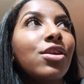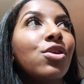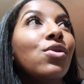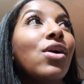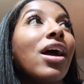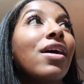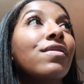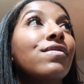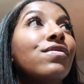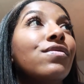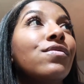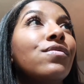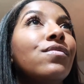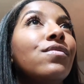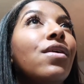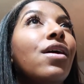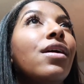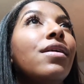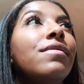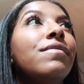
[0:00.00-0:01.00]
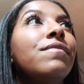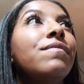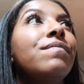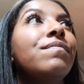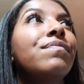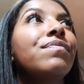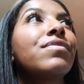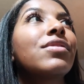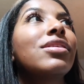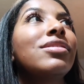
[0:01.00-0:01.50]
You have
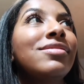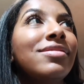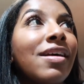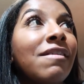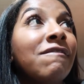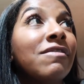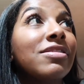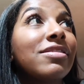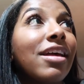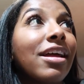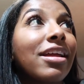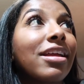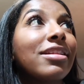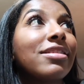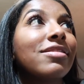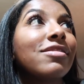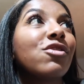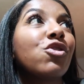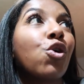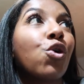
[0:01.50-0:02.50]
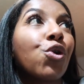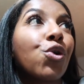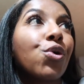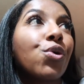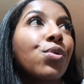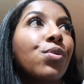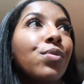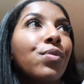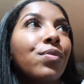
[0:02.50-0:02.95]
seven seconds total.